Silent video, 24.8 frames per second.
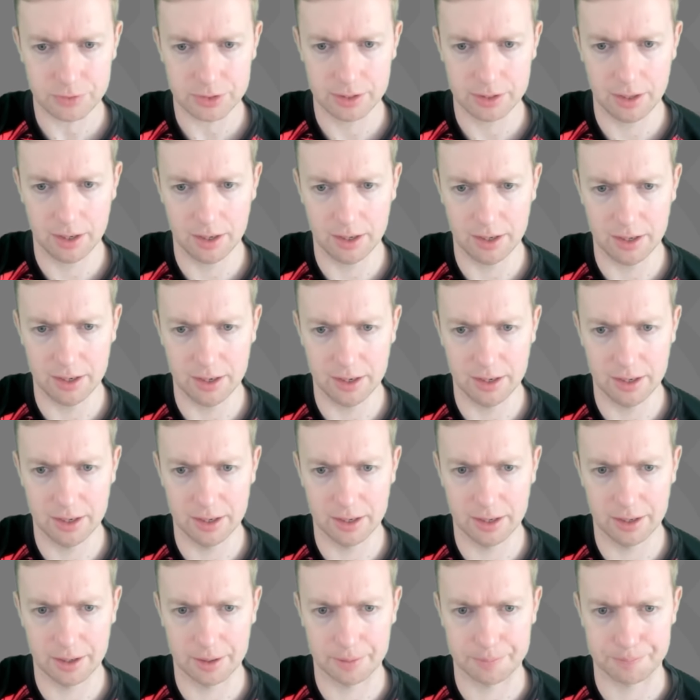
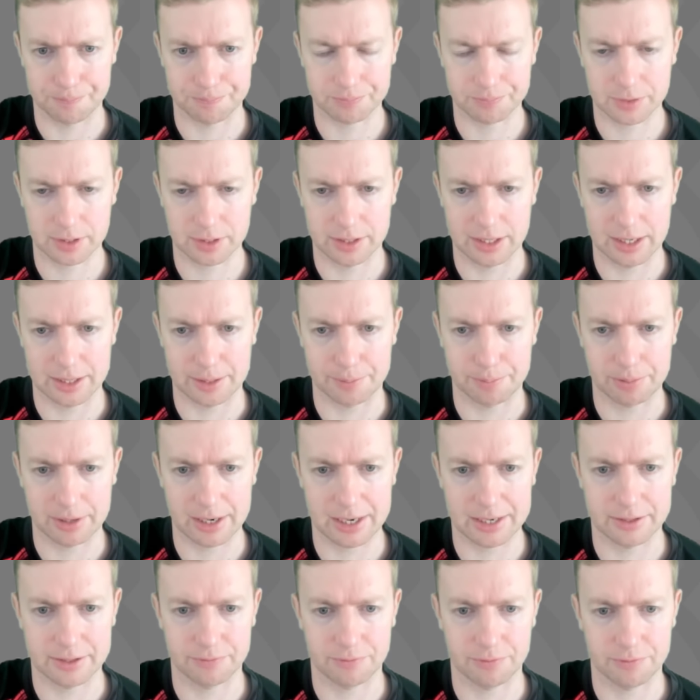
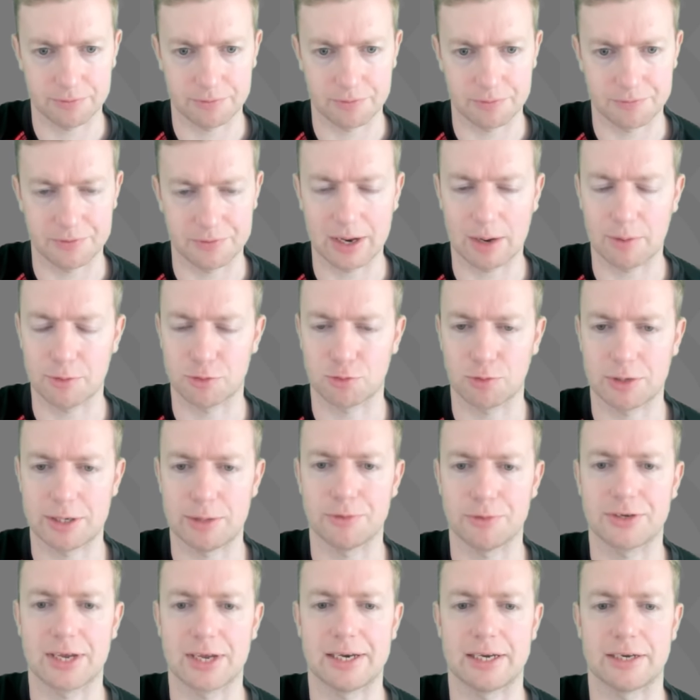That was when he
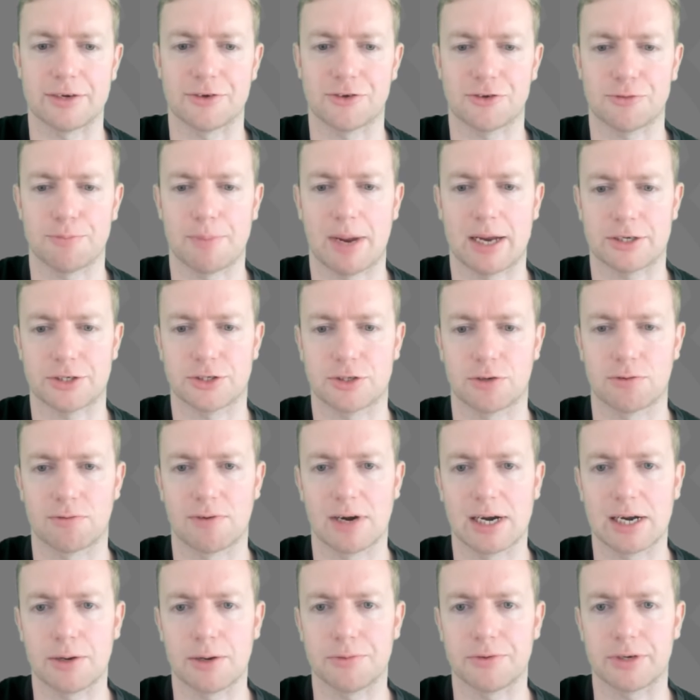was getting smashed
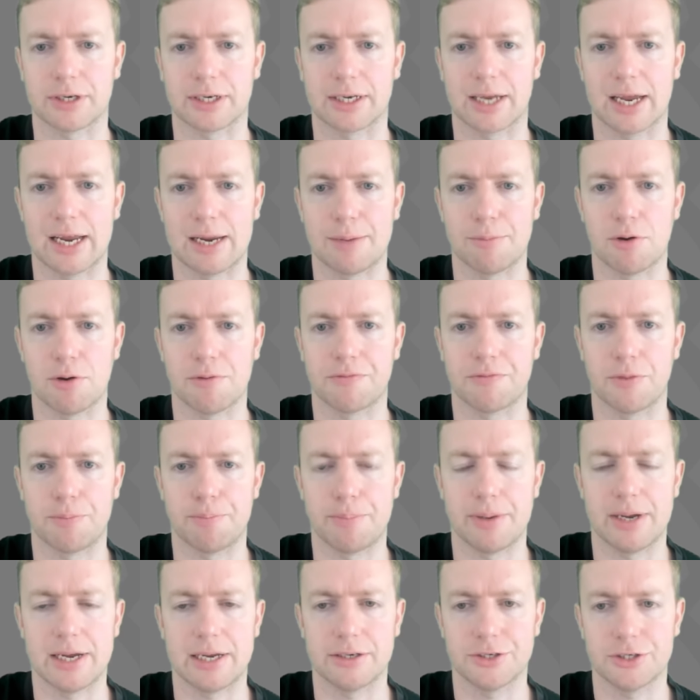around and came off the
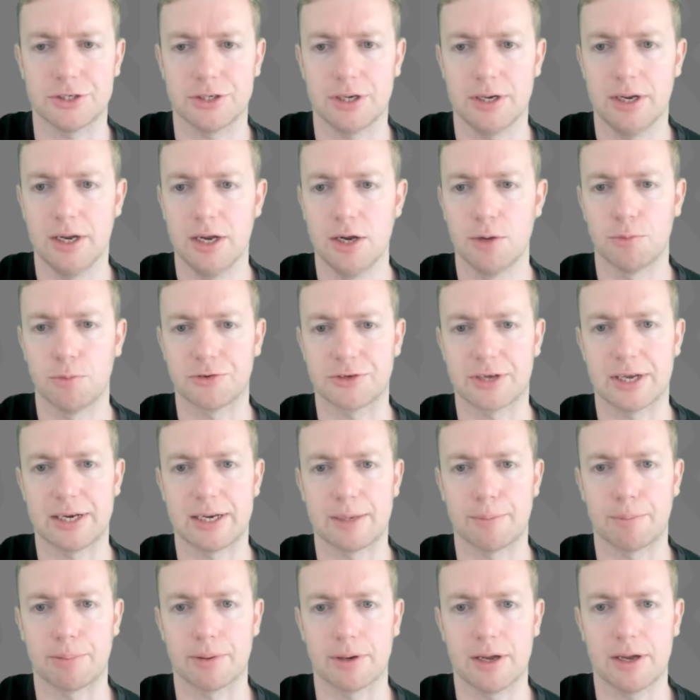pitch. Was
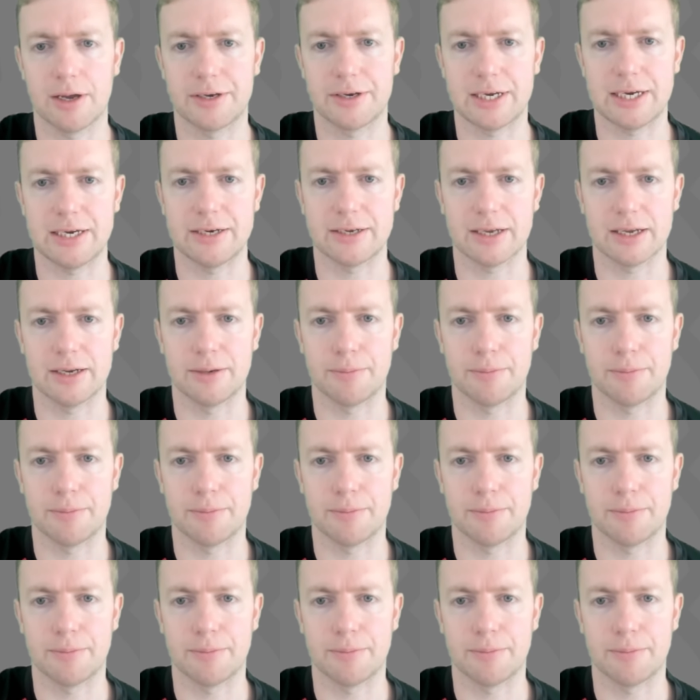getting bloodied and